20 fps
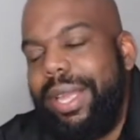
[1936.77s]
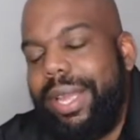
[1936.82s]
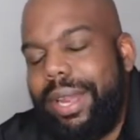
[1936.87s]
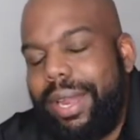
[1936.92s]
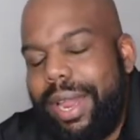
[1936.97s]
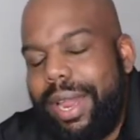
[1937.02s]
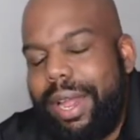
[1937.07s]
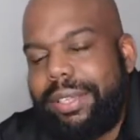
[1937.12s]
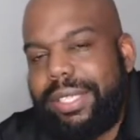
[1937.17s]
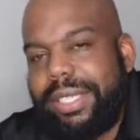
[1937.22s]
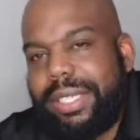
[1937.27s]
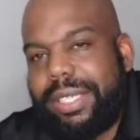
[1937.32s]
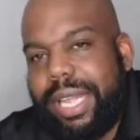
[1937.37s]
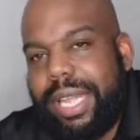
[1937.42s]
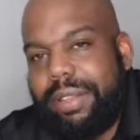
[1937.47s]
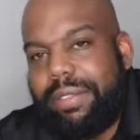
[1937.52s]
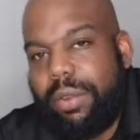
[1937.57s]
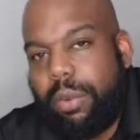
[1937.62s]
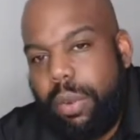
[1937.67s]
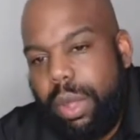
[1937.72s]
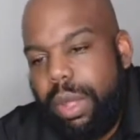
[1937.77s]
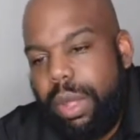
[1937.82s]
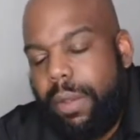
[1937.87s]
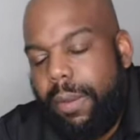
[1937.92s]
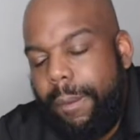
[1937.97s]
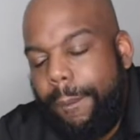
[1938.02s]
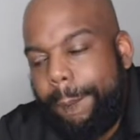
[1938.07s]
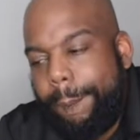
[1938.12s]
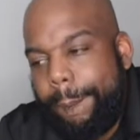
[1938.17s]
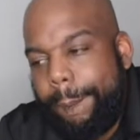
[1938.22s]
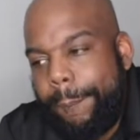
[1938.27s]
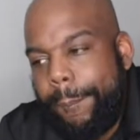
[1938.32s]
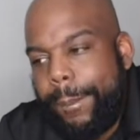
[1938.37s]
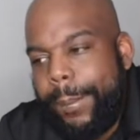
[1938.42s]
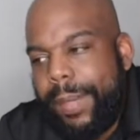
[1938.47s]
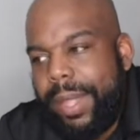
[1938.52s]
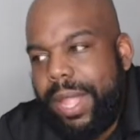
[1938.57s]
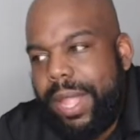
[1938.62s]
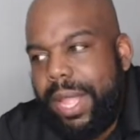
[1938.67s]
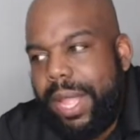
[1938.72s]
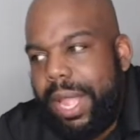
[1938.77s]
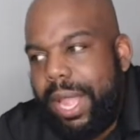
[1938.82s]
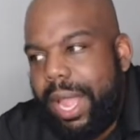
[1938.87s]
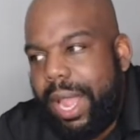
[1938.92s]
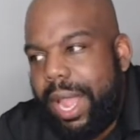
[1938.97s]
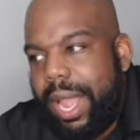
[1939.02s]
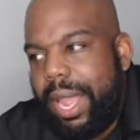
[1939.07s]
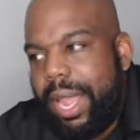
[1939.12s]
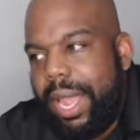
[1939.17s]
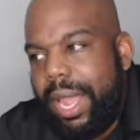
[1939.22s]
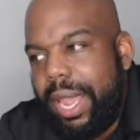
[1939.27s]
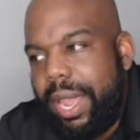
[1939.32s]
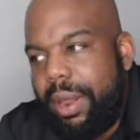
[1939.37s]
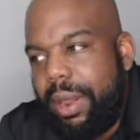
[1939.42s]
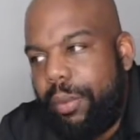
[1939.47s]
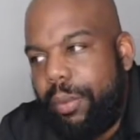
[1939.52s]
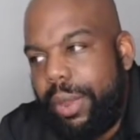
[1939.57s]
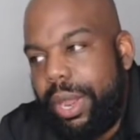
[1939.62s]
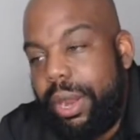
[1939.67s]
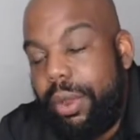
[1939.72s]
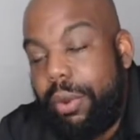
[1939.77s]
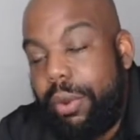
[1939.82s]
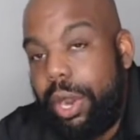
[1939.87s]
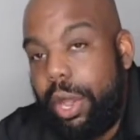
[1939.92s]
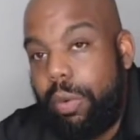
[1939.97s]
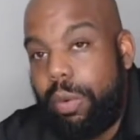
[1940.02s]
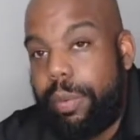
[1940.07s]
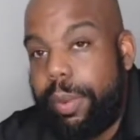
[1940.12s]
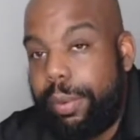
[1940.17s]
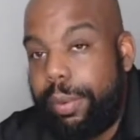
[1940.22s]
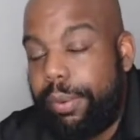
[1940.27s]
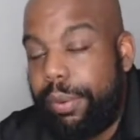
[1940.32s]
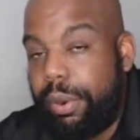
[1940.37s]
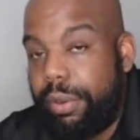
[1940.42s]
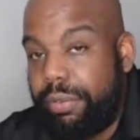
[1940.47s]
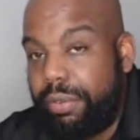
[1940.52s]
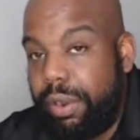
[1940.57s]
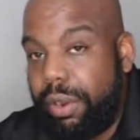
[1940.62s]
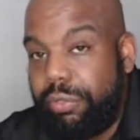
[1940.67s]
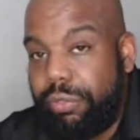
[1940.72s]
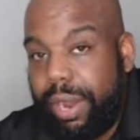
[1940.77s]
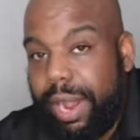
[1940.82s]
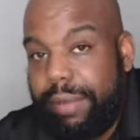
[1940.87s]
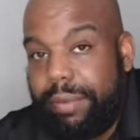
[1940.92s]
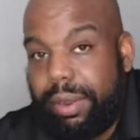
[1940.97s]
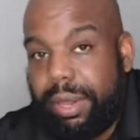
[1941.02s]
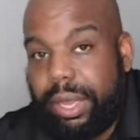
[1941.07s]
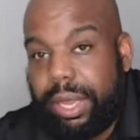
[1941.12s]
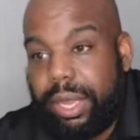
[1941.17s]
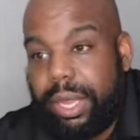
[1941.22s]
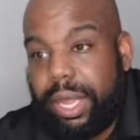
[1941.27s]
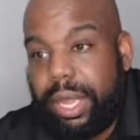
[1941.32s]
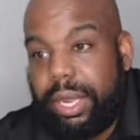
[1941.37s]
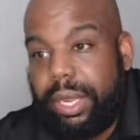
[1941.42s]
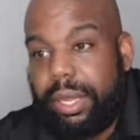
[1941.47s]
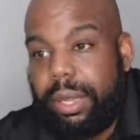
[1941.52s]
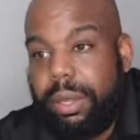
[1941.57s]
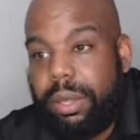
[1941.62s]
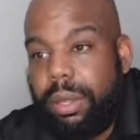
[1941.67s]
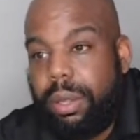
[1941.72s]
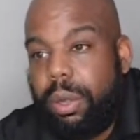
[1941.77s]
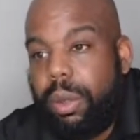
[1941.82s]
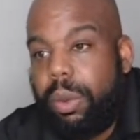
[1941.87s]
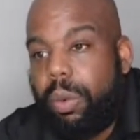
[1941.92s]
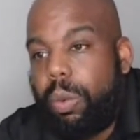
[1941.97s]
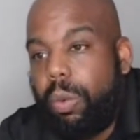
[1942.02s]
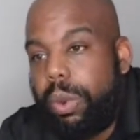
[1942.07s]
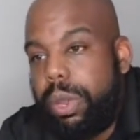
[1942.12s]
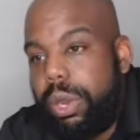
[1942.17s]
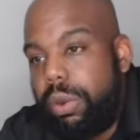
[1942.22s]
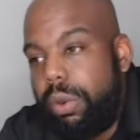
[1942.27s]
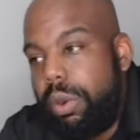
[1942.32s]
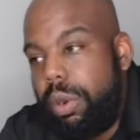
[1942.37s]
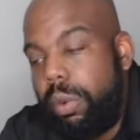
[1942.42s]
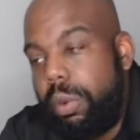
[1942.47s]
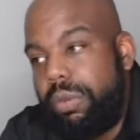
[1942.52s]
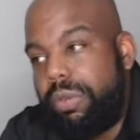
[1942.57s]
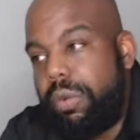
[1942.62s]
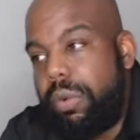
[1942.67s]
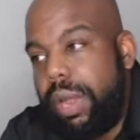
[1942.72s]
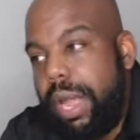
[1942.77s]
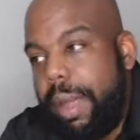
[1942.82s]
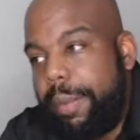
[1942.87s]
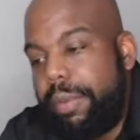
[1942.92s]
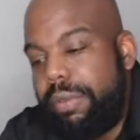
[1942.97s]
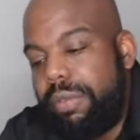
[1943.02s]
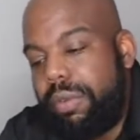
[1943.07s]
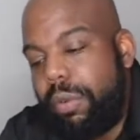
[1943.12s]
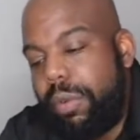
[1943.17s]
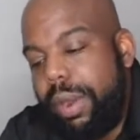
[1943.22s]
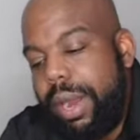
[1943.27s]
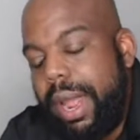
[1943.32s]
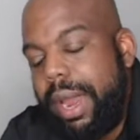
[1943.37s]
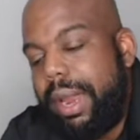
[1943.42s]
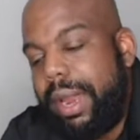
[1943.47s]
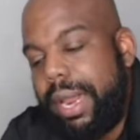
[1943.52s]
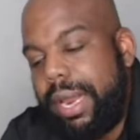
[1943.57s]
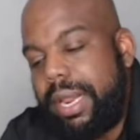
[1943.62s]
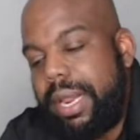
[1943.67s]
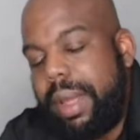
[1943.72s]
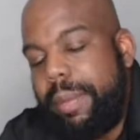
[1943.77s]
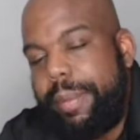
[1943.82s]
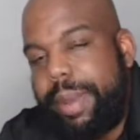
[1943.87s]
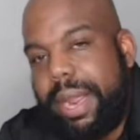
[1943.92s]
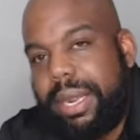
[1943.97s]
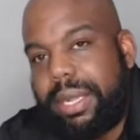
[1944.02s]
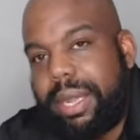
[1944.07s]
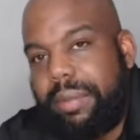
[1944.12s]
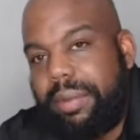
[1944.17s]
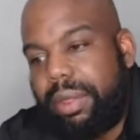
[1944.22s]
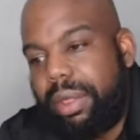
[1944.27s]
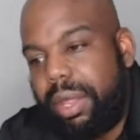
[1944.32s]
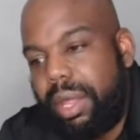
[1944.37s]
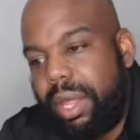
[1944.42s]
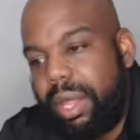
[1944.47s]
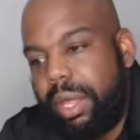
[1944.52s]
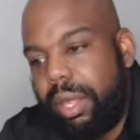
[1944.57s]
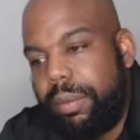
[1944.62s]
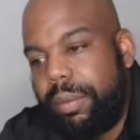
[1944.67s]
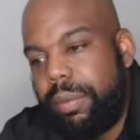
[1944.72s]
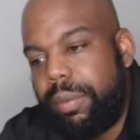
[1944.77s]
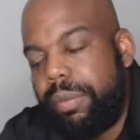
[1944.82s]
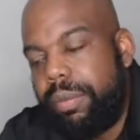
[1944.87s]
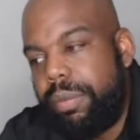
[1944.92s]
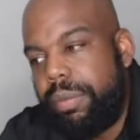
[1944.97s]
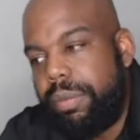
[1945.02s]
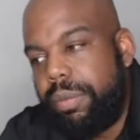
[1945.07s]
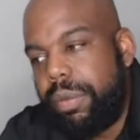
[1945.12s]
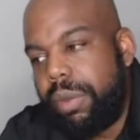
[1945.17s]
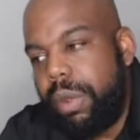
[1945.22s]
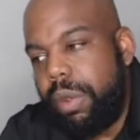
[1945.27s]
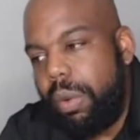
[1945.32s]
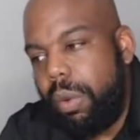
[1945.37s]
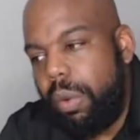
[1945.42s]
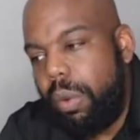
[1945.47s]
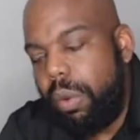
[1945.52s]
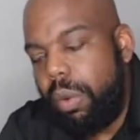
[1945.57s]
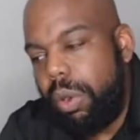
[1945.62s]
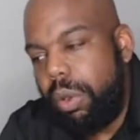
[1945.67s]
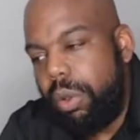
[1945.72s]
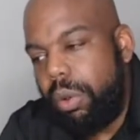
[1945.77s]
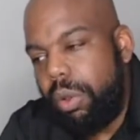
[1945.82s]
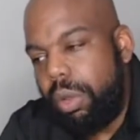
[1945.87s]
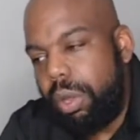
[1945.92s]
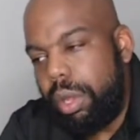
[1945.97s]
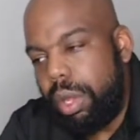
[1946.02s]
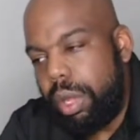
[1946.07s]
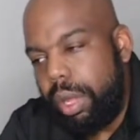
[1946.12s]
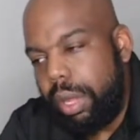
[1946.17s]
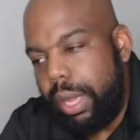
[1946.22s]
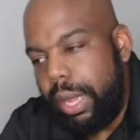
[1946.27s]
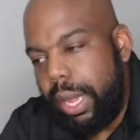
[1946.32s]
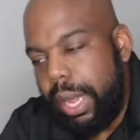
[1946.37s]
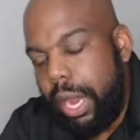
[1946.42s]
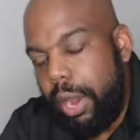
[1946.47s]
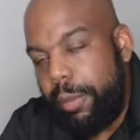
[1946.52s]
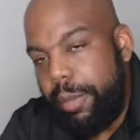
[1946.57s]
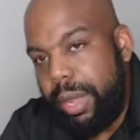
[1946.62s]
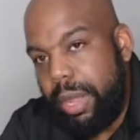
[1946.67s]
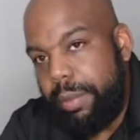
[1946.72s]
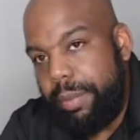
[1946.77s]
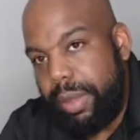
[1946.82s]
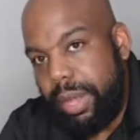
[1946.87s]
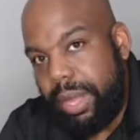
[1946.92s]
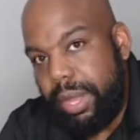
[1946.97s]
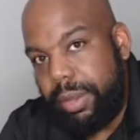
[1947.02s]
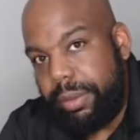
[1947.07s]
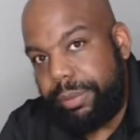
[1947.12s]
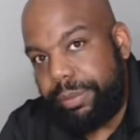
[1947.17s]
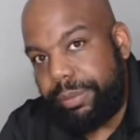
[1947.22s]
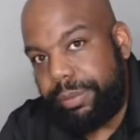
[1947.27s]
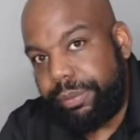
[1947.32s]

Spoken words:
Now she's SOL. And we don't know when people are going to start traveling again. We don't know what's going to happen. So when that lady that banked everything on Airbnb